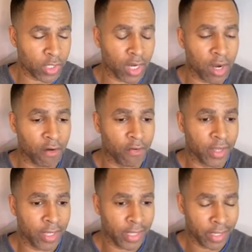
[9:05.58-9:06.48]
of
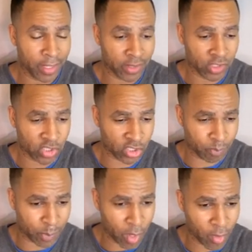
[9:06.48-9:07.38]
his
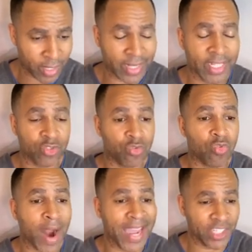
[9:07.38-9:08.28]
spirit, his
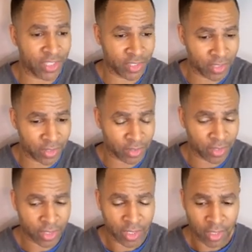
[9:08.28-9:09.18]
righteousness,
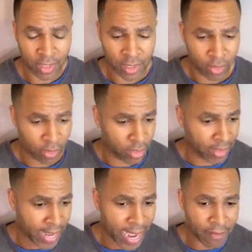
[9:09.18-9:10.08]
the
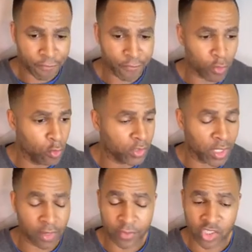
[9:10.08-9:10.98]
nine fruits
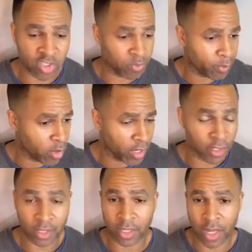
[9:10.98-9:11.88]
of the Spirit
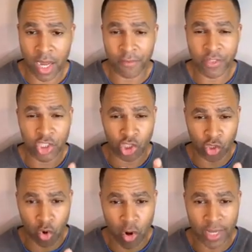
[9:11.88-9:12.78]
love,
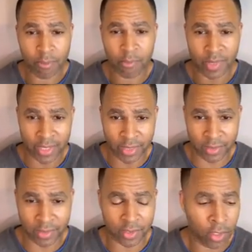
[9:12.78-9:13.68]
joy,
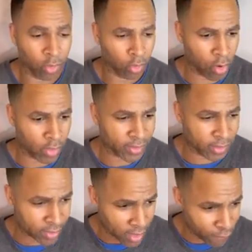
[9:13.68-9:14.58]
peace, long
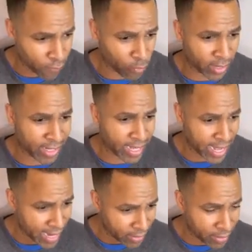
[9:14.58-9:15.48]
suffering,
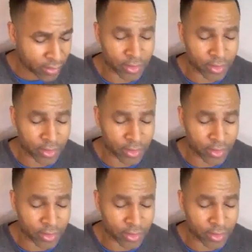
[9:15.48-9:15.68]
kindness,